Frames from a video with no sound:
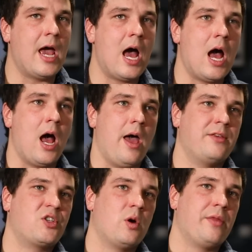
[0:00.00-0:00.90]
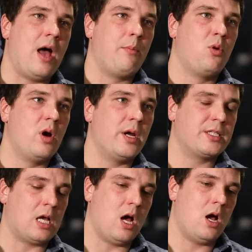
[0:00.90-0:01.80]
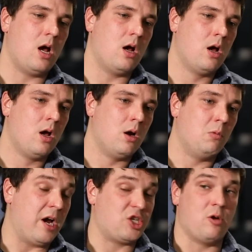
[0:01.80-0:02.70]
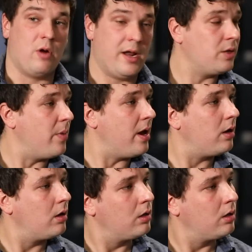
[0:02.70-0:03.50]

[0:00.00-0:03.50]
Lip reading: Yeah. So at that point, we actually had rent to pay.